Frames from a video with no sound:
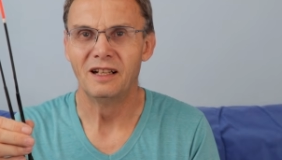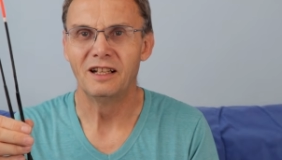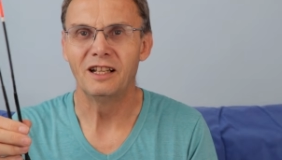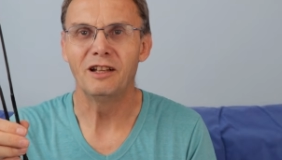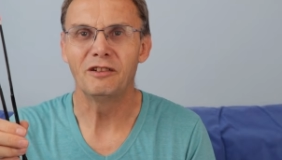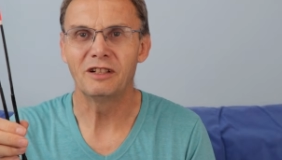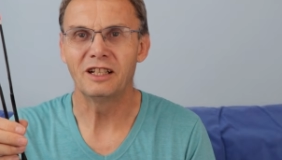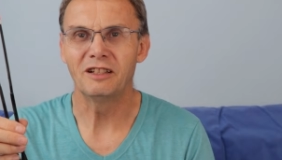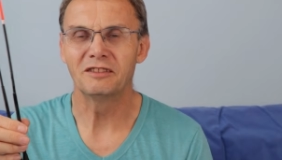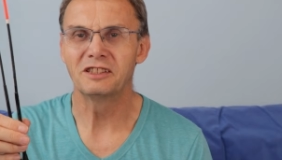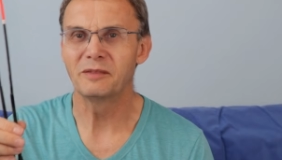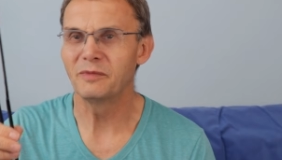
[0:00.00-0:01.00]
locally
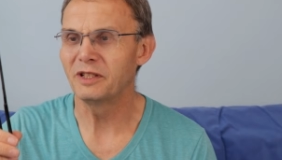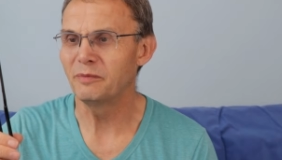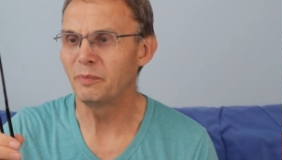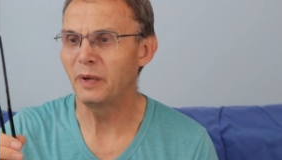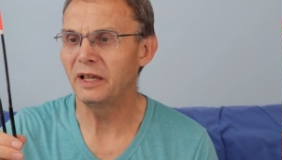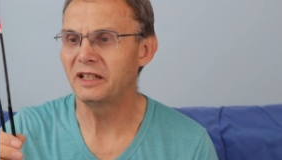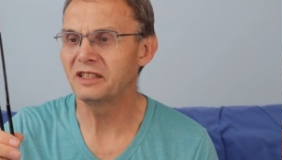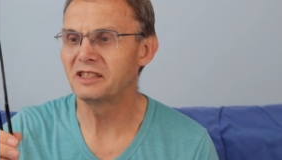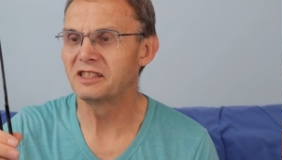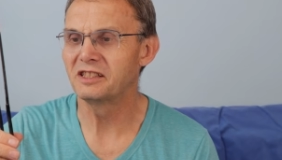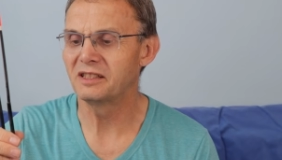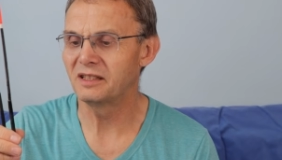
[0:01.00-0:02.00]
on some of the
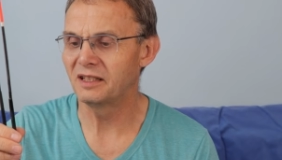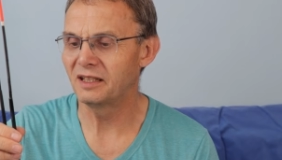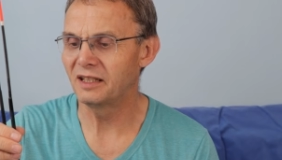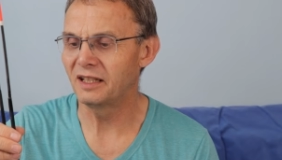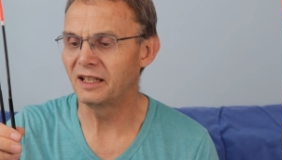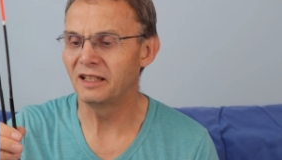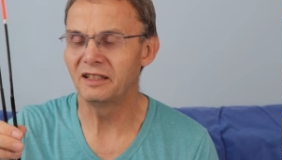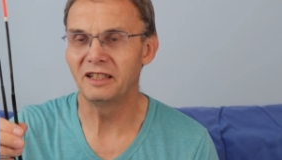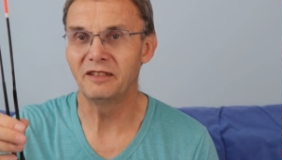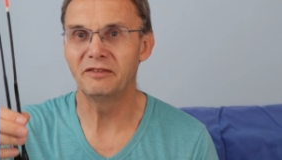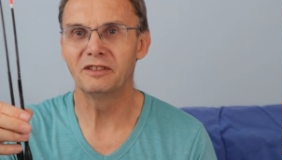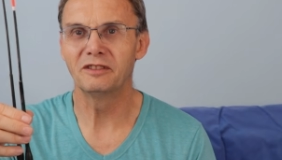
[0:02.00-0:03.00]
pits and
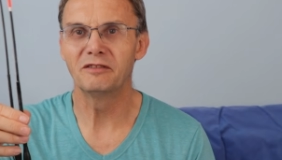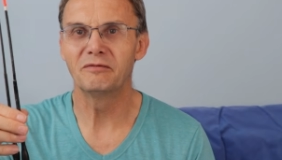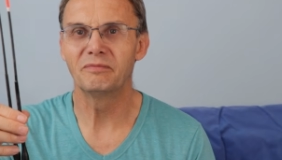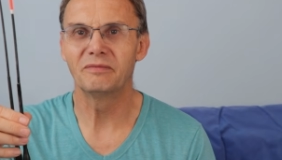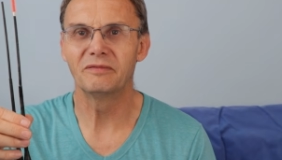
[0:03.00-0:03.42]
even on the